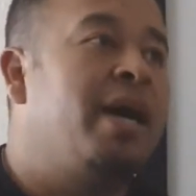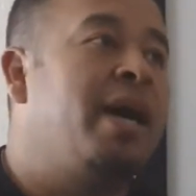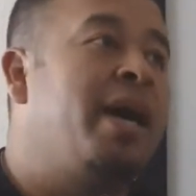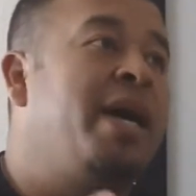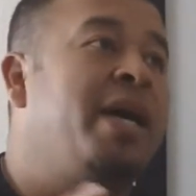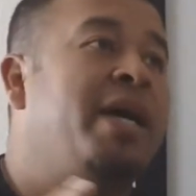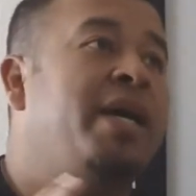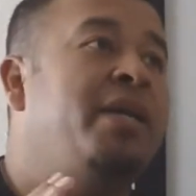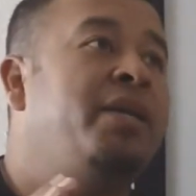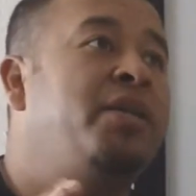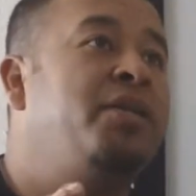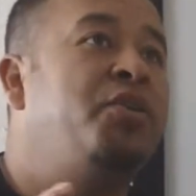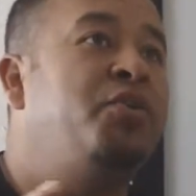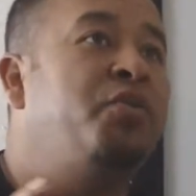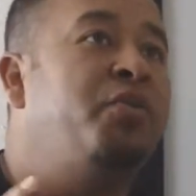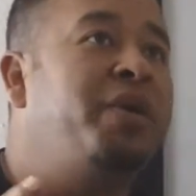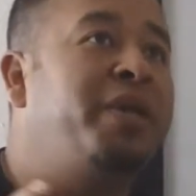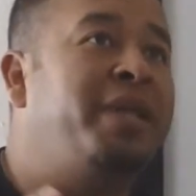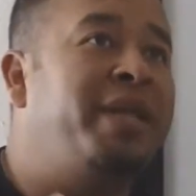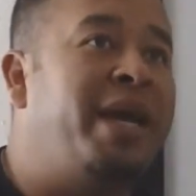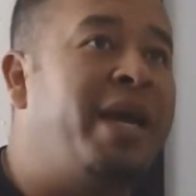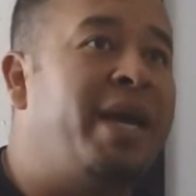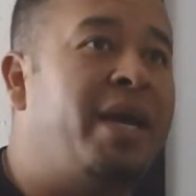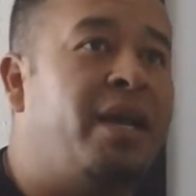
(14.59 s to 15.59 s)
I am
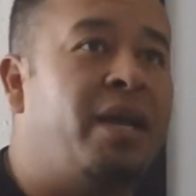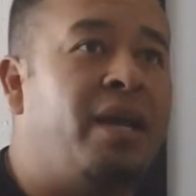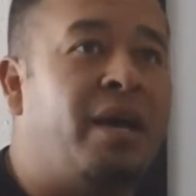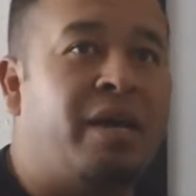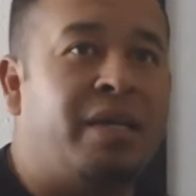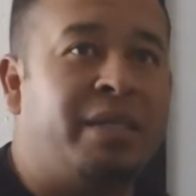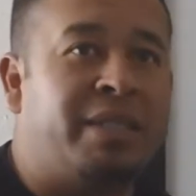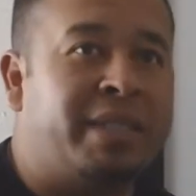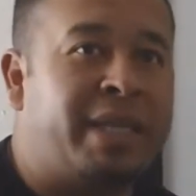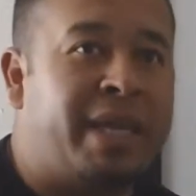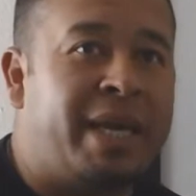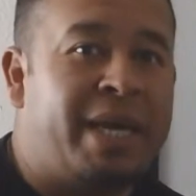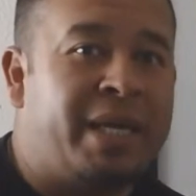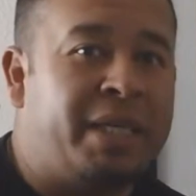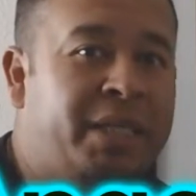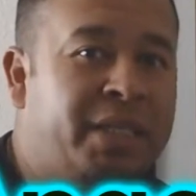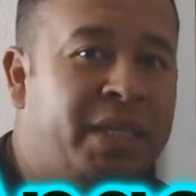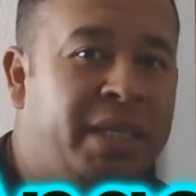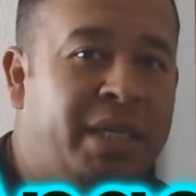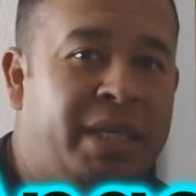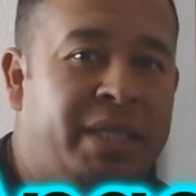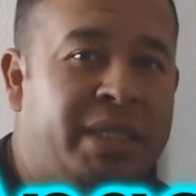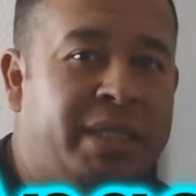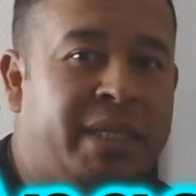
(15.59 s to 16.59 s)
doing that Los
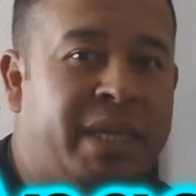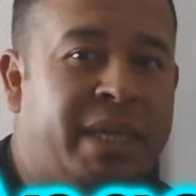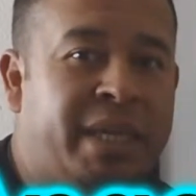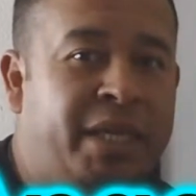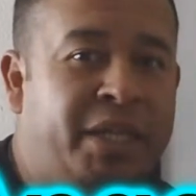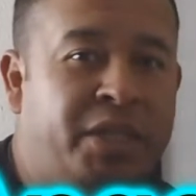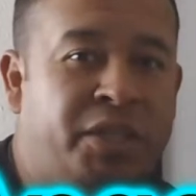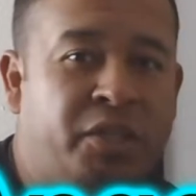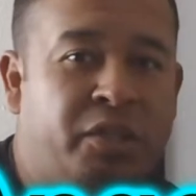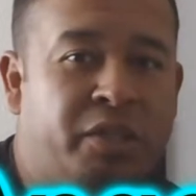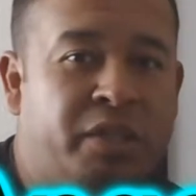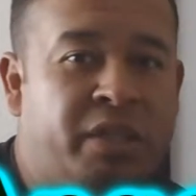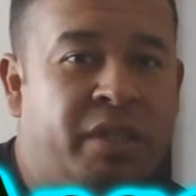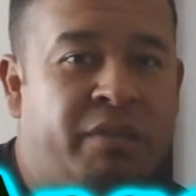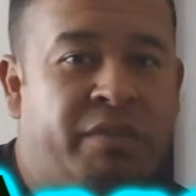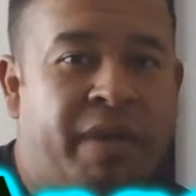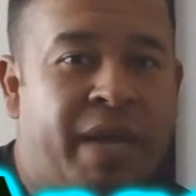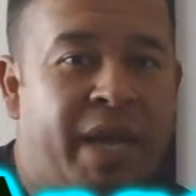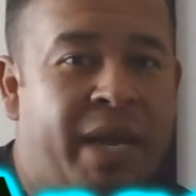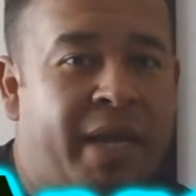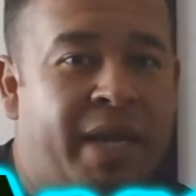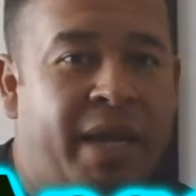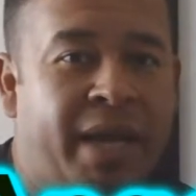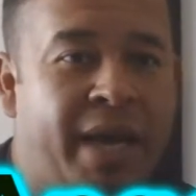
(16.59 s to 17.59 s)
Angeles Angels
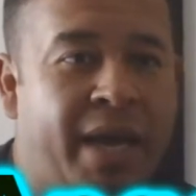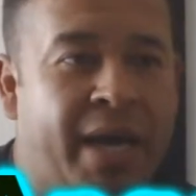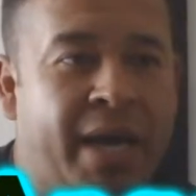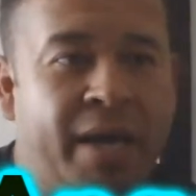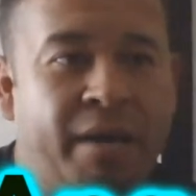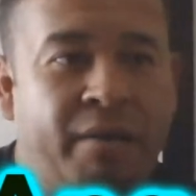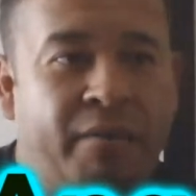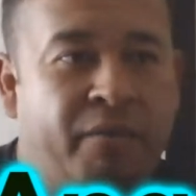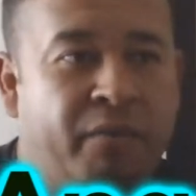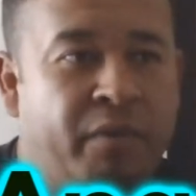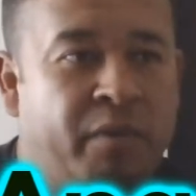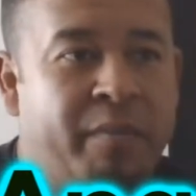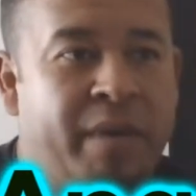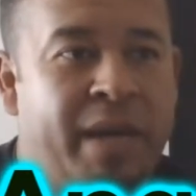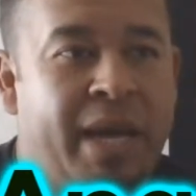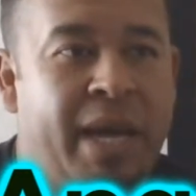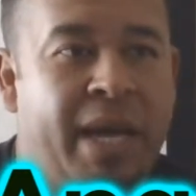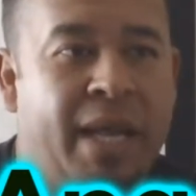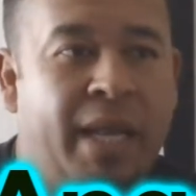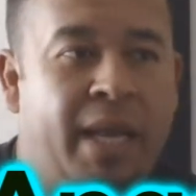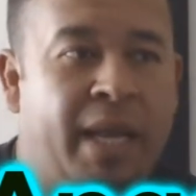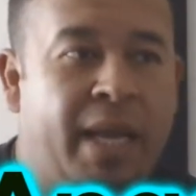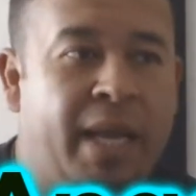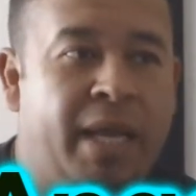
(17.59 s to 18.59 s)
of Anaheim from
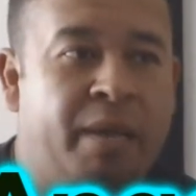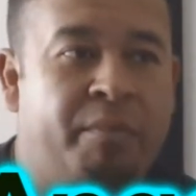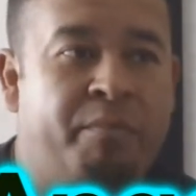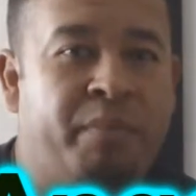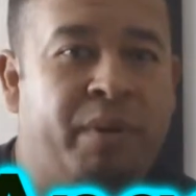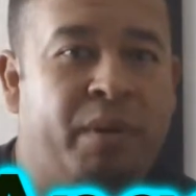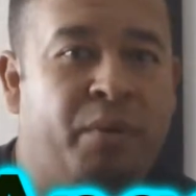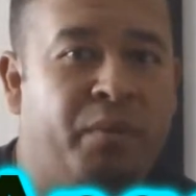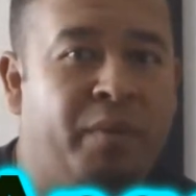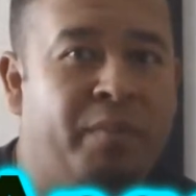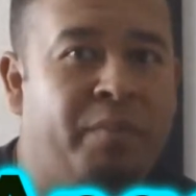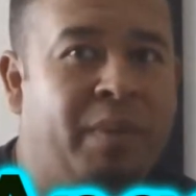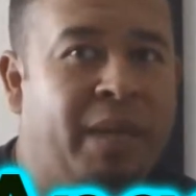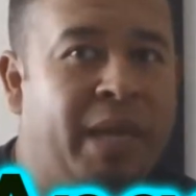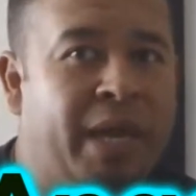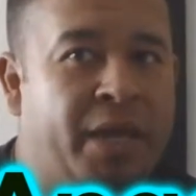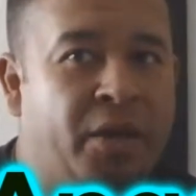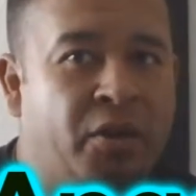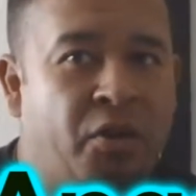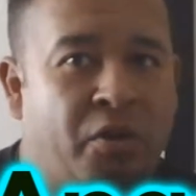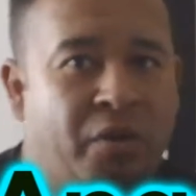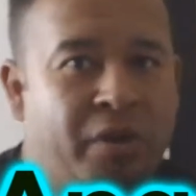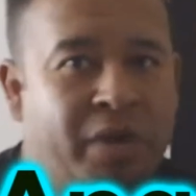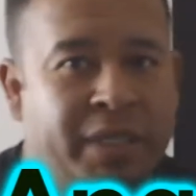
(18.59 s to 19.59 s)
LA, but we play
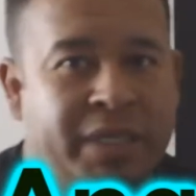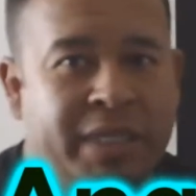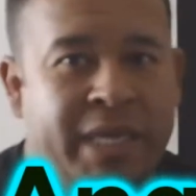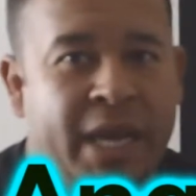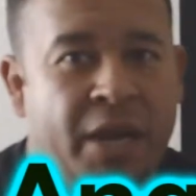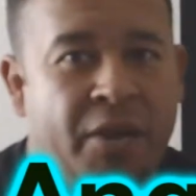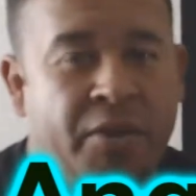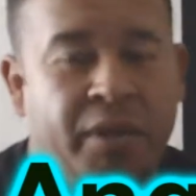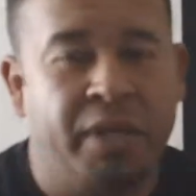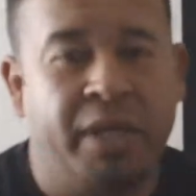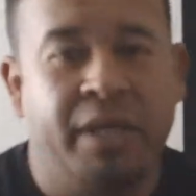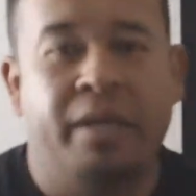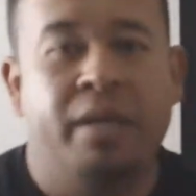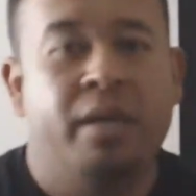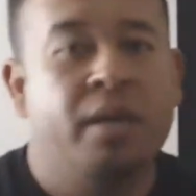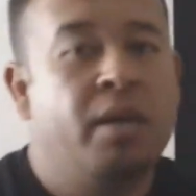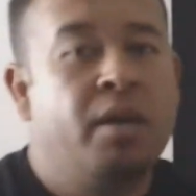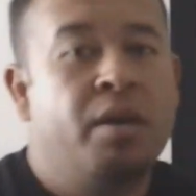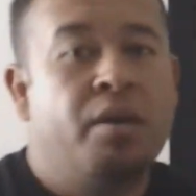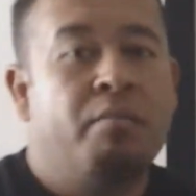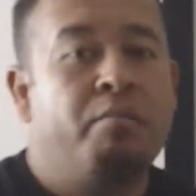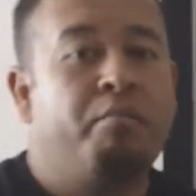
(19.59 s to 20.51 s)
in Orange County.